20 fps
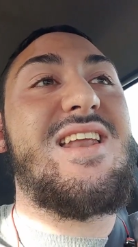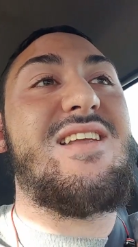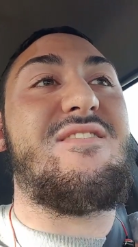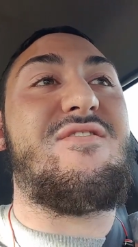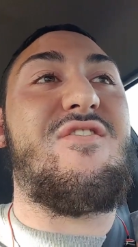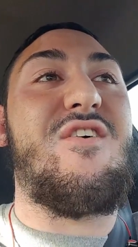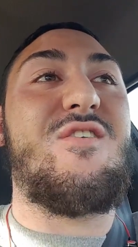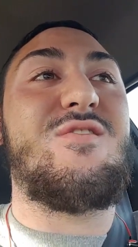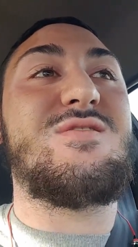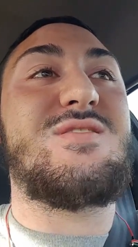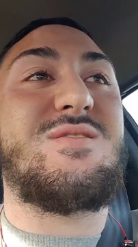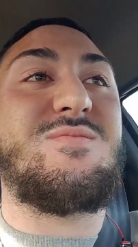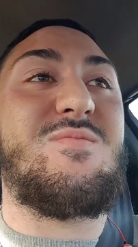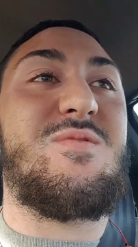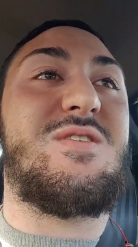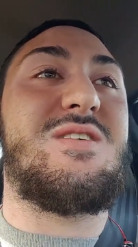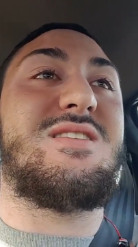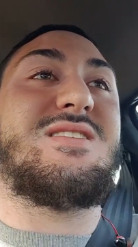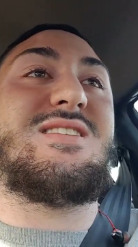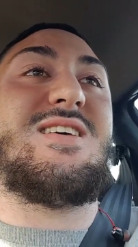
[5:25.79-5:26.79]
And the frozen
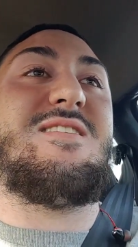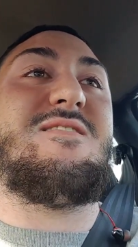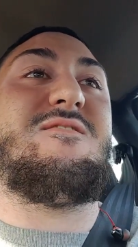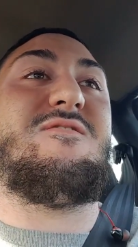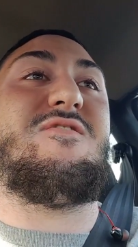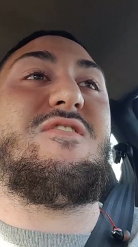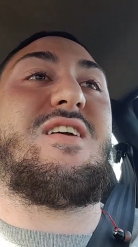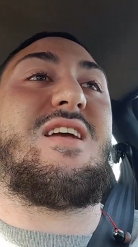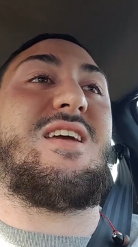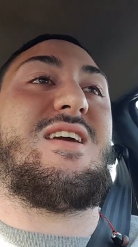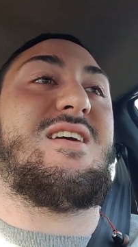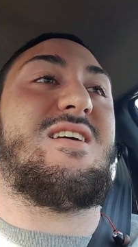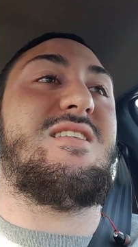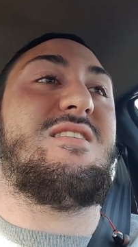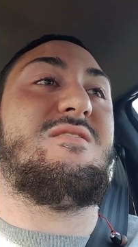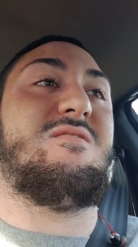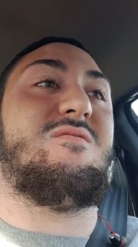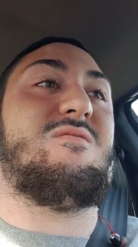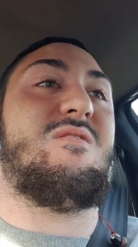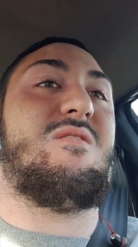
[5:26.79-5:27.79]
ones I
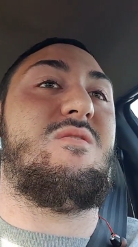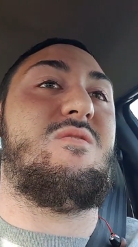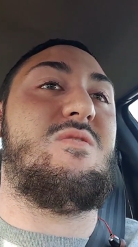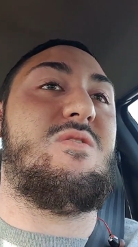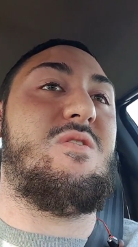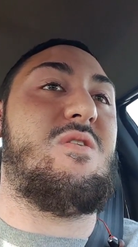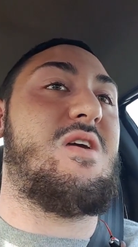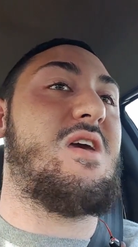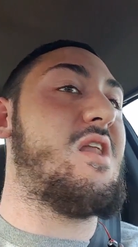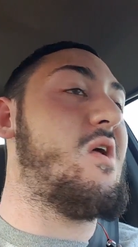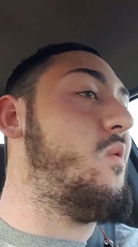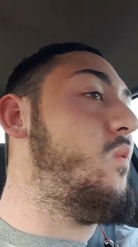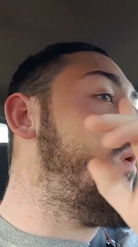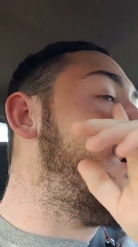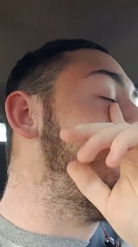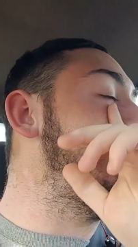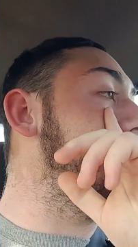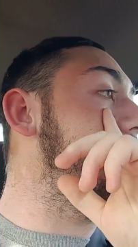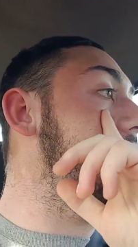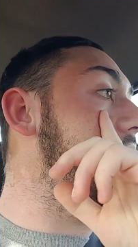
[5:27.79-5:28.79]
freaking you get at
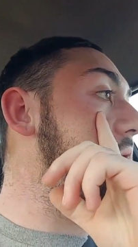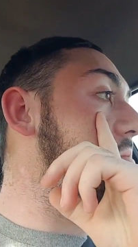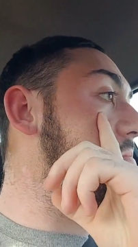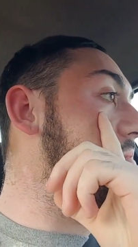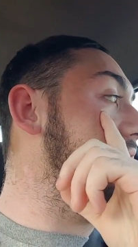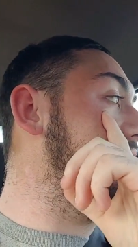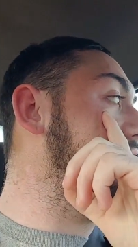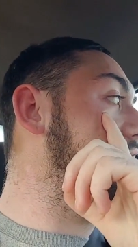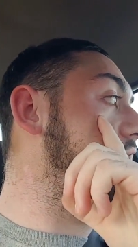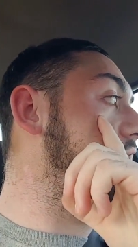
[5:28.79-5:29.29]
Walmart. I made